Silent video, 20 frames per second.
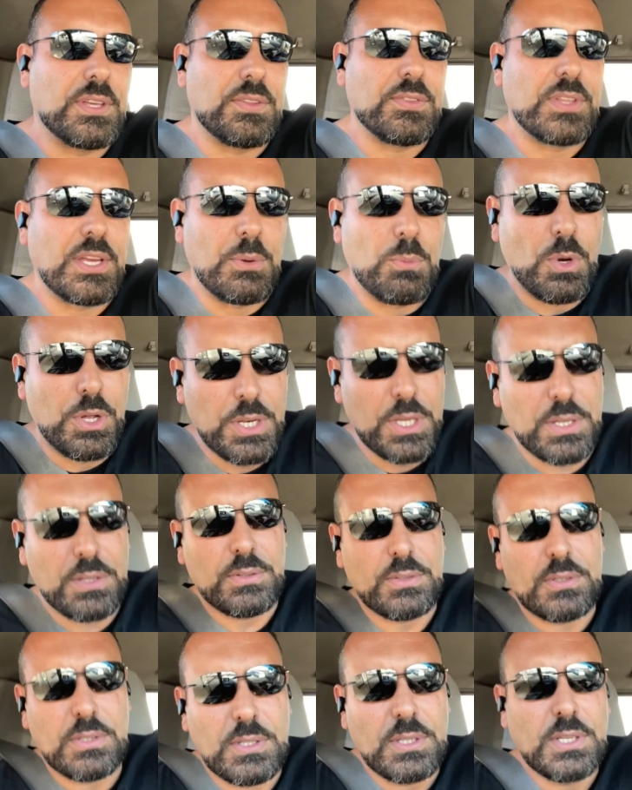want to
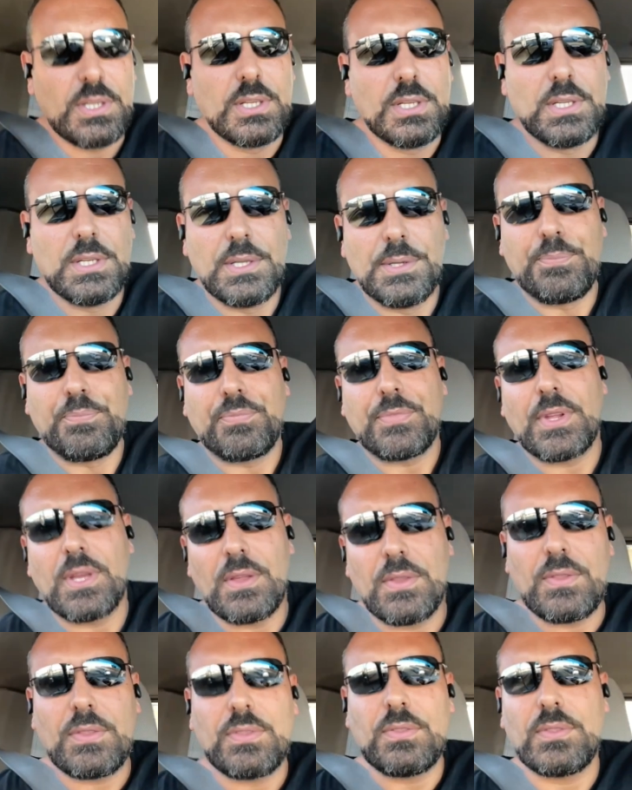
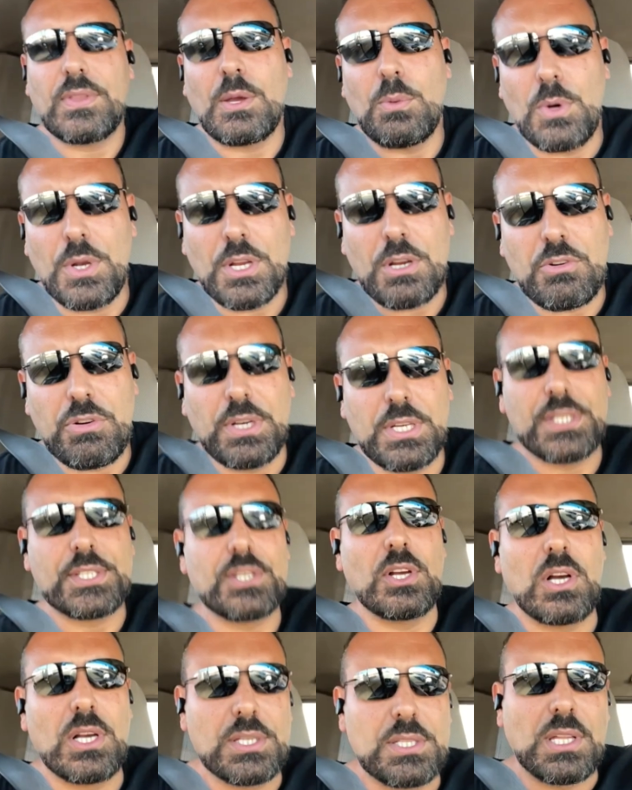They want to
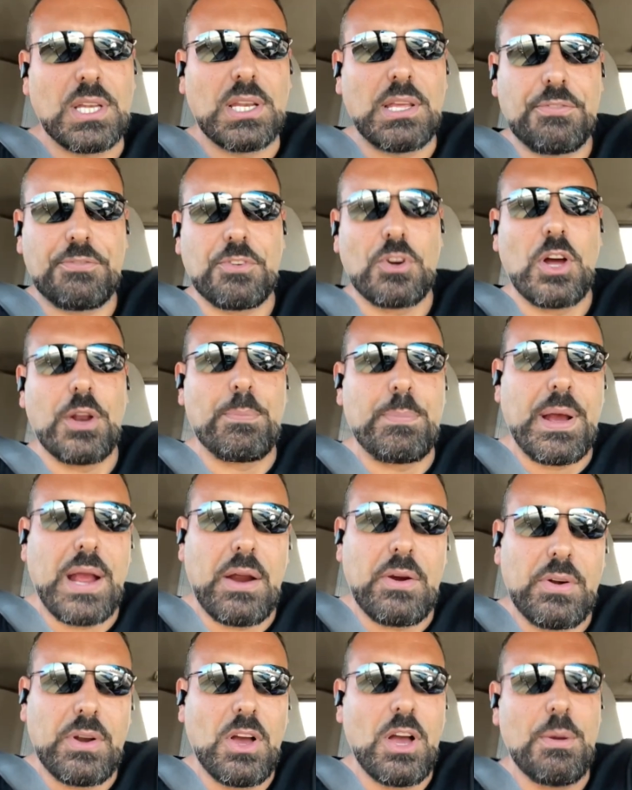criticise the left-right
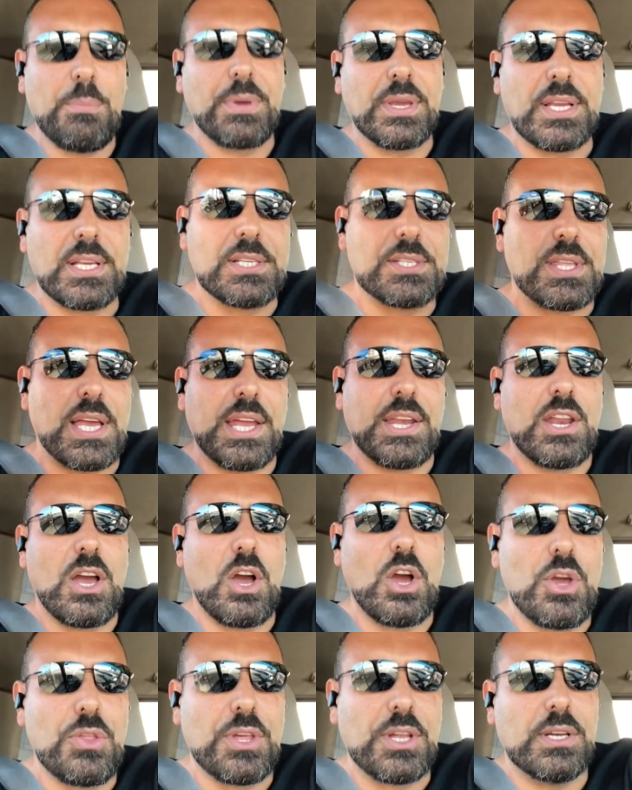paradigm because they
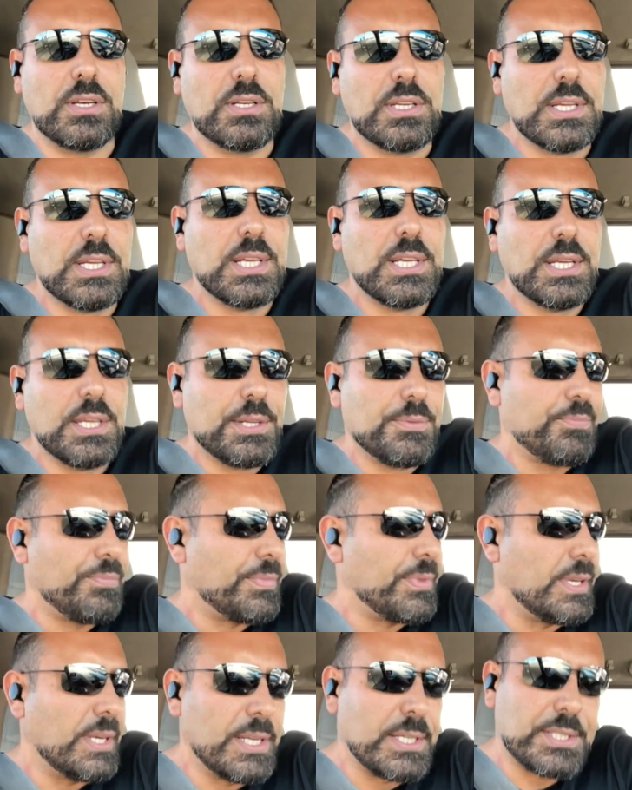know that it's